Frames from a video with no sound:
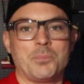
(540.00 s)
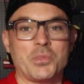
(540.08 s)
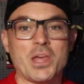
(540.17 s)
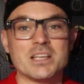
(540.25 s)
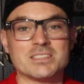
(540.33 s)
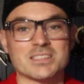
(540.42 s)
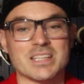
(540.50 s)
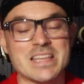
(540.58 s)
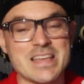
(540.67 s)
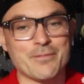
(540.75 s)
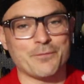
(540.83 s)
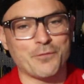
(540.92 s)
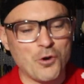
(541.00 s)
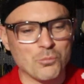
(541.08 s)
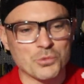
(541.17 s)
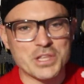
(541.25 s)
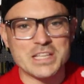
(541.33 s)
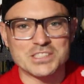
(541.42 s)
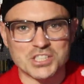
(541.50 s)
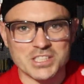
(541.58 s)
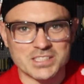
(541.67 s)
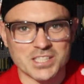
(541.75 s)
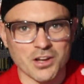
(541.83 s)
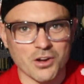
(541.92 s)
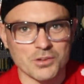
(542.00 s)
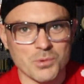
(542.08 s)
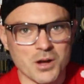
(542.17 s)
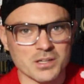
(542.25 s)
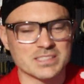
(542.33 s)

But that is it from the GTI Mark